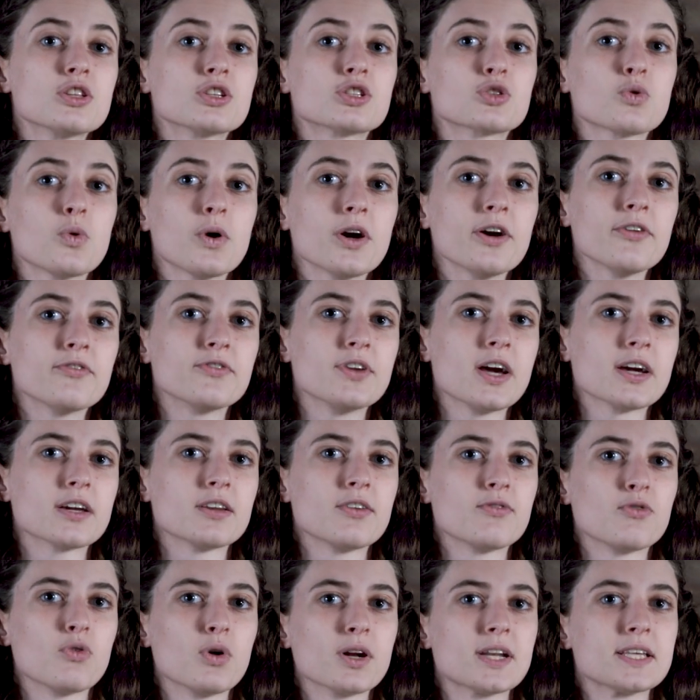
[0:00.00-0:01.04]
The square of
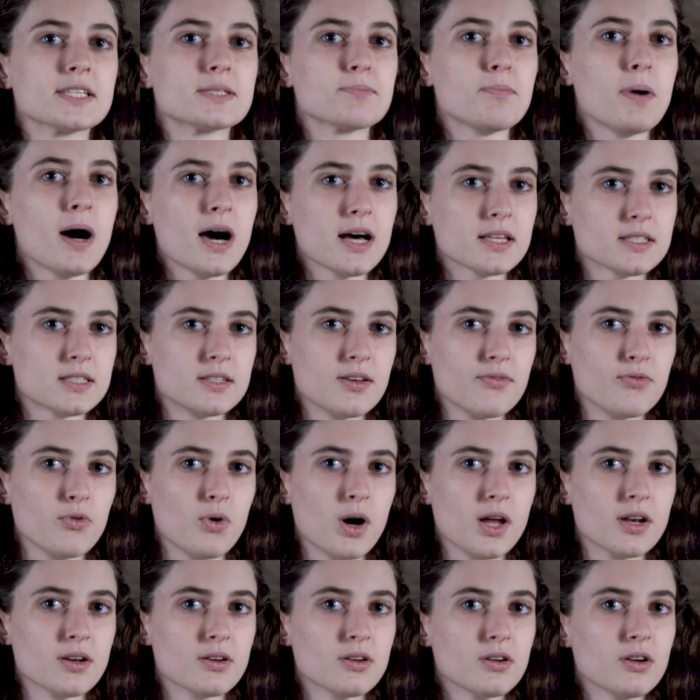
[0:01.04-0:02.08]
negative 1 is positive
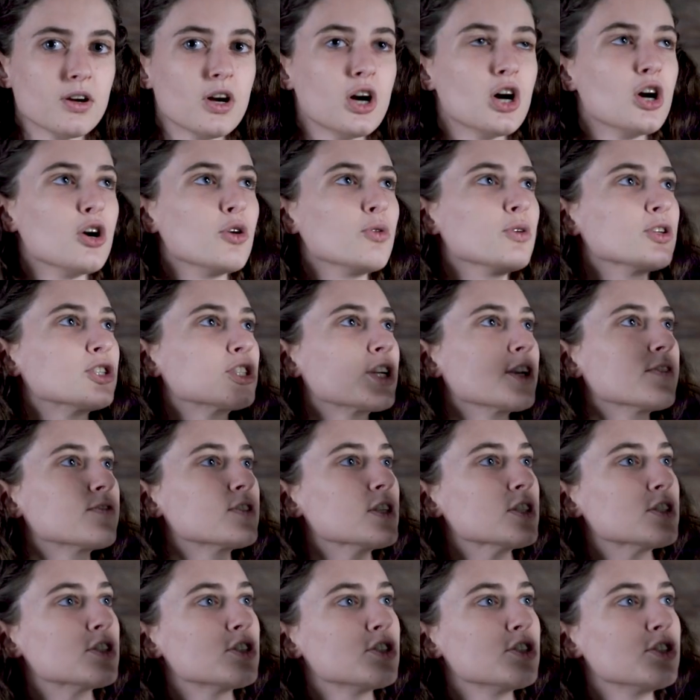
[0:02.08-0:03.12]
1, which
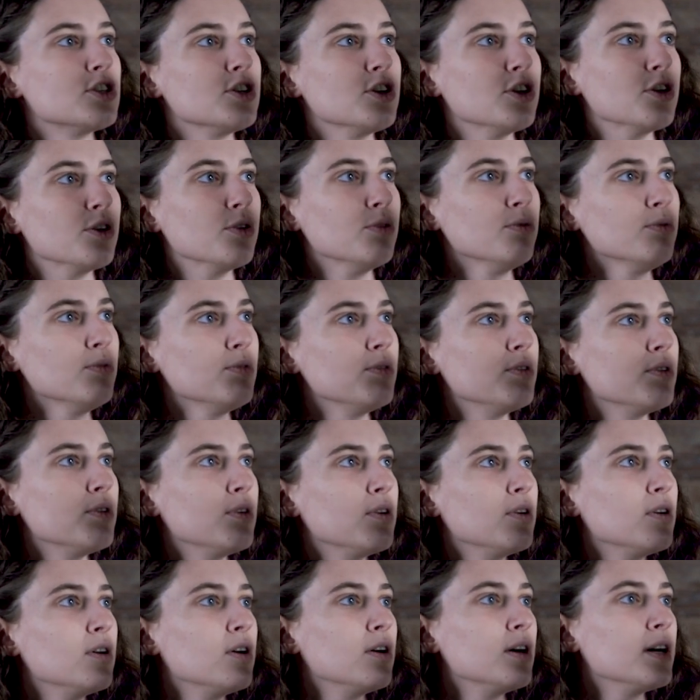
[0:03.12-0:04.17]
gives us 2
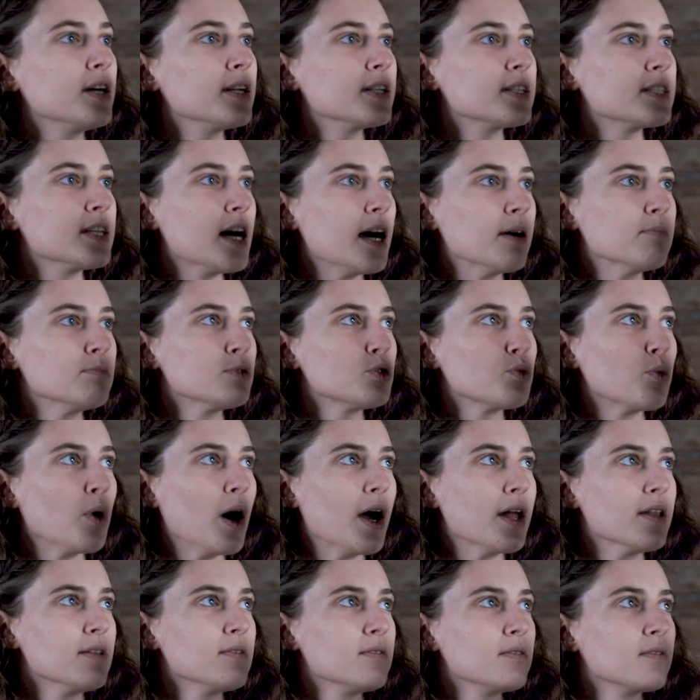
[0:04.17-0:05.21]
times
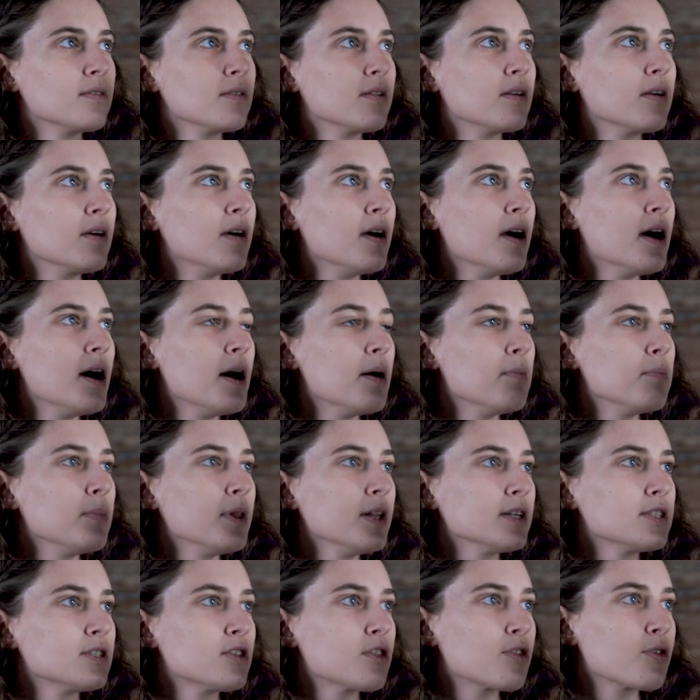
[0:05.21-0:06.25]
1
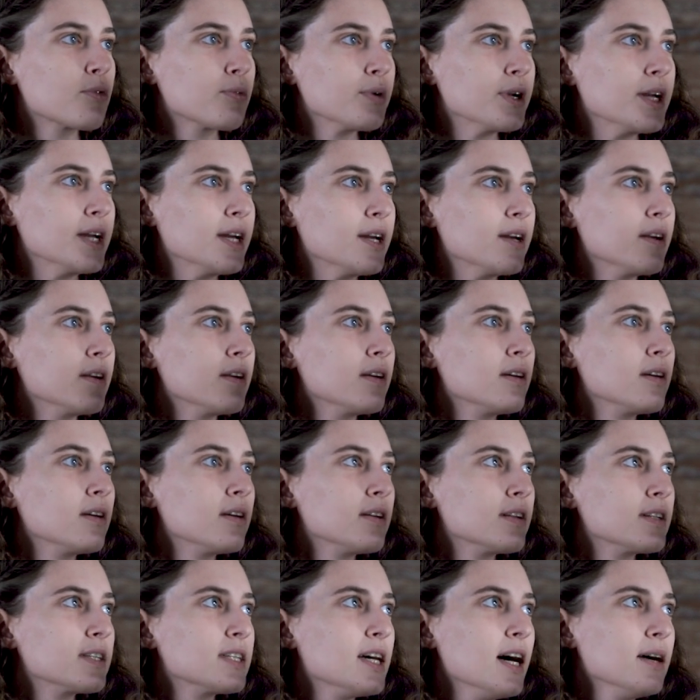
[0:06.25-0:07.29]
plus 3
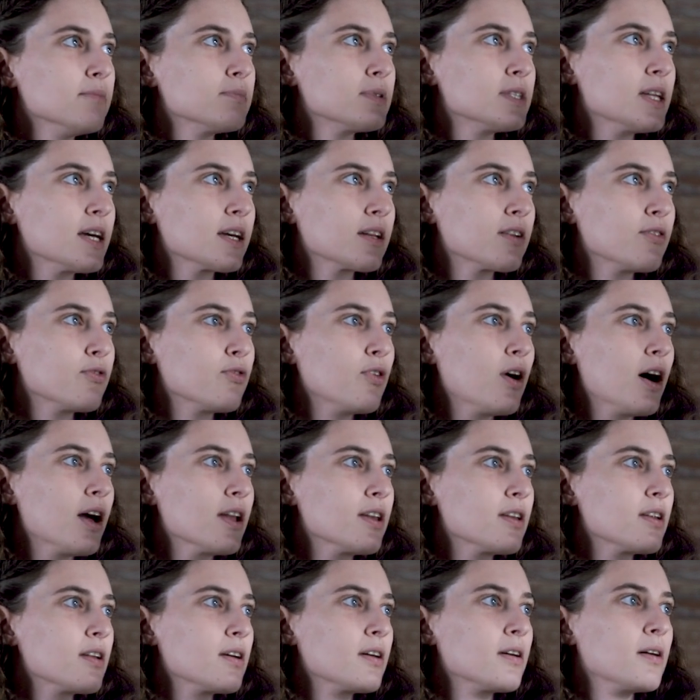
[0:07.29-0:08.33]
times negative
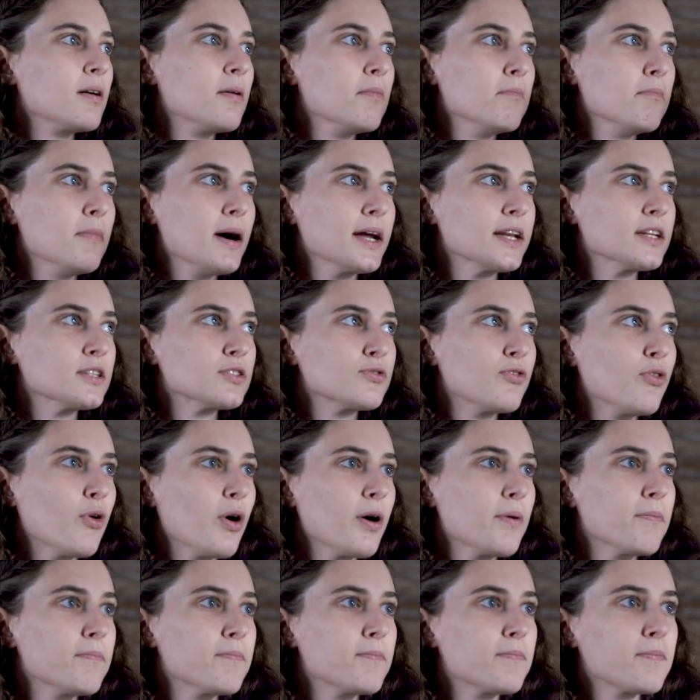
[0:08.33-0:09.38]
1 minus
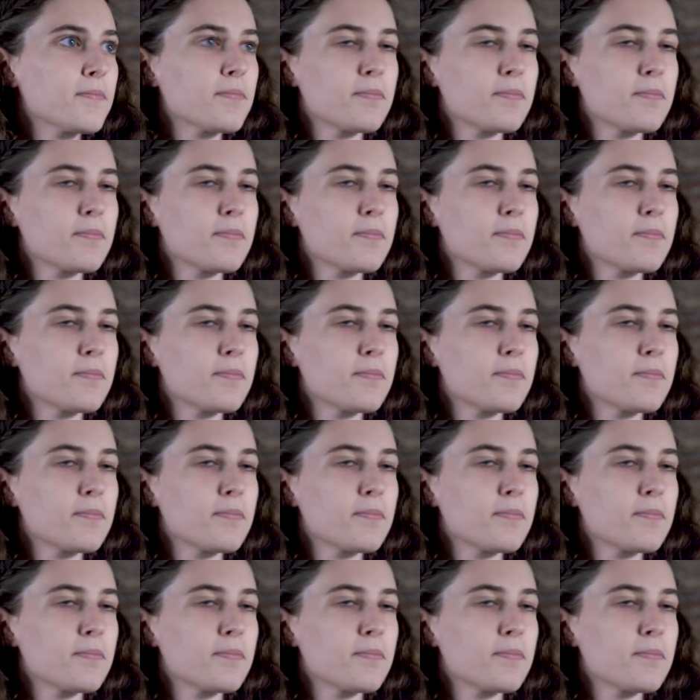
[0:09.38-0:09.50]
4.